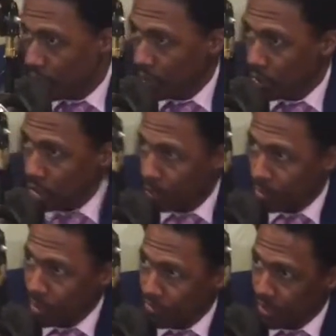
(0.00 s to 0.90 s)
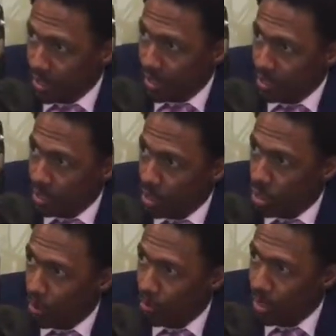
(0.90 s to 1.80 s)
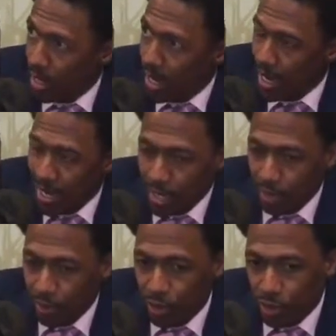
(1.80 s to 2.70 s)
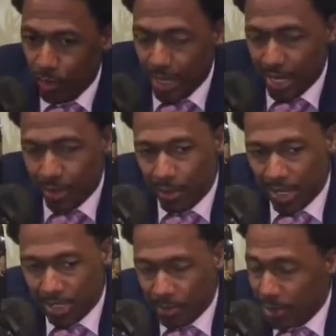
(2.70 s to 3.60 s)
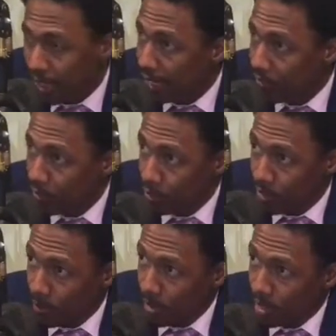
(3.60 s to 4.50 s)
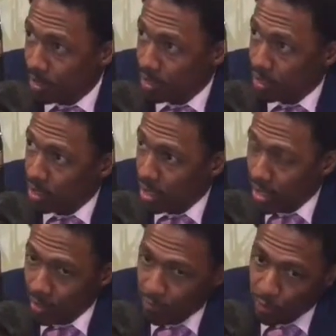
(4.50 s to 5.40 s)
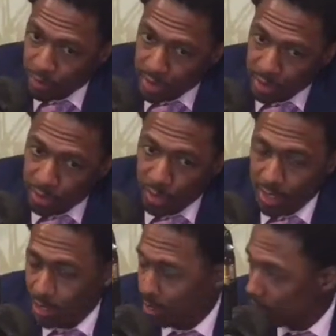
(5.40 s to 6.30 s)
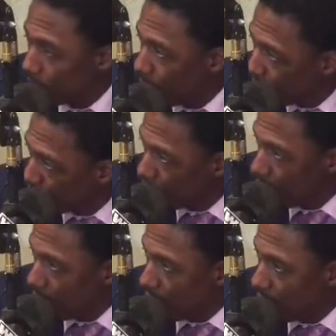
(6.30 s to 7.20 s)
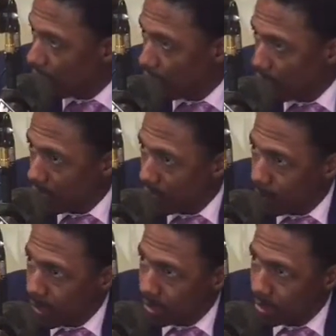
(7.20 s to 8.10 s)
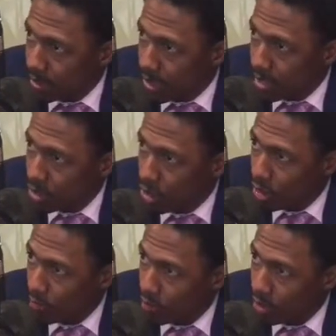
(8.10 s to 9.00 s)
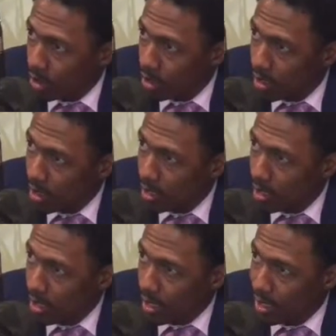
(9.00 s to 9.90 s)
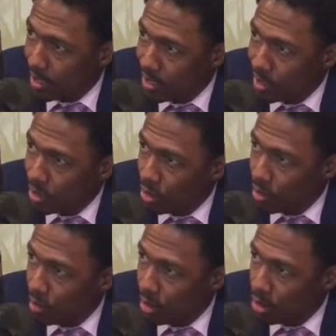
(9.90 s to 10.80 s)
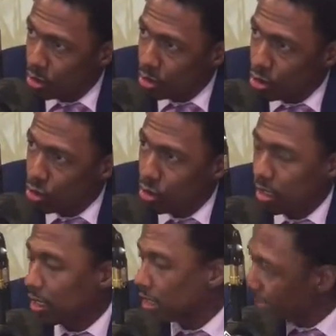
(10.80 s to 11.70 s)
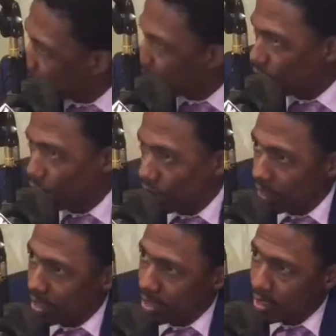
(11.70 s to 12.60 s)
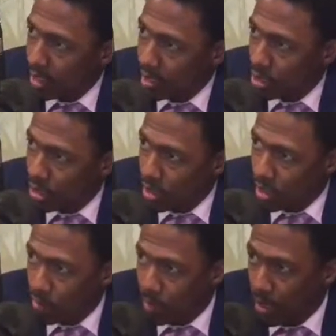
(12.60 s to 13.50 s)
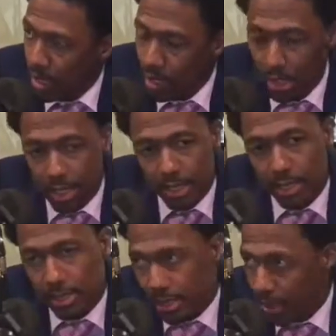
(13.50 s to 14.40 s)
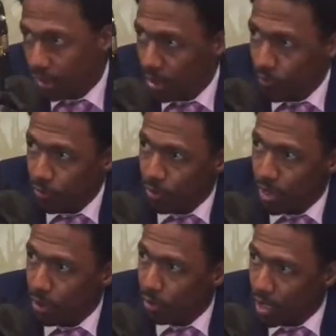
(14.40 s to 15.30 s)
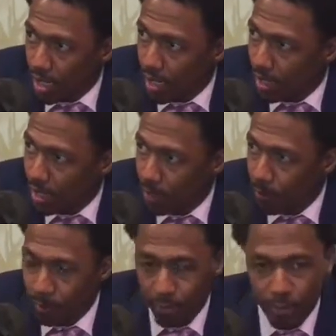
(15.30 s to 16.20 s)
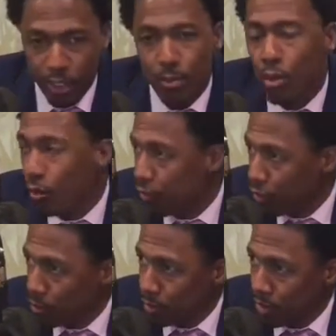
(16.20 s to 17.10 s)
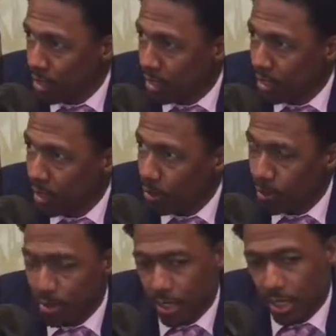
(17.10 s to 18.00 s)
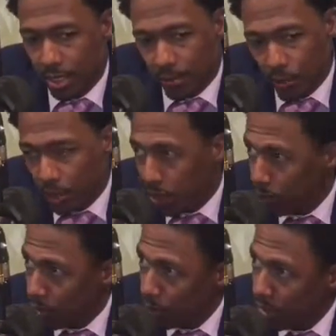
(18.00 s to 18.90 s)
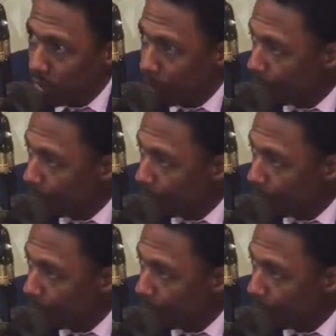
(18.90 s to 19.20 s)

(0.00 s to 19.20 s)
Incredible definitely has an arm, and you know, we got some exciting films coming out this year. I got a film that I directed in Jamaica about the dance community that is going to be truly exciting, called King of the Dance Hall. That'll be out this year, and then from there we got many more films that represent our community really well.